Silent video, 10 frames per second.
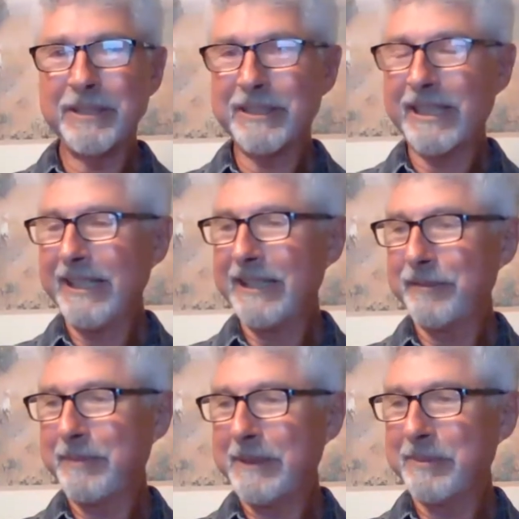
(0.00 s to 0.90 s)
okay
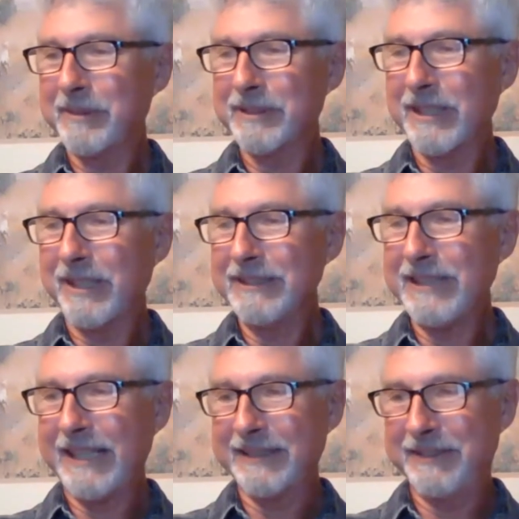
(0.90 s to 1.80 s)
if people
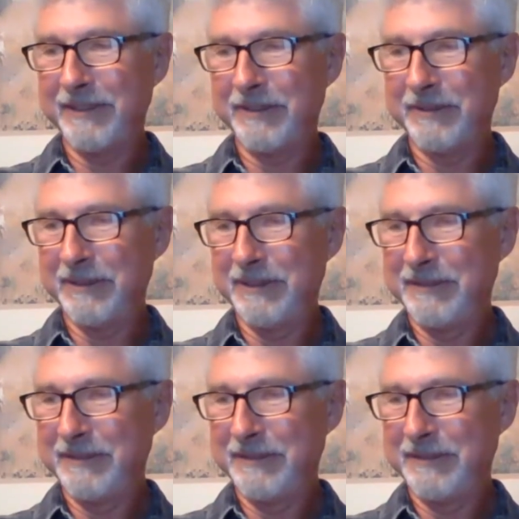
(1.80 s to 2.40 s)
contact you?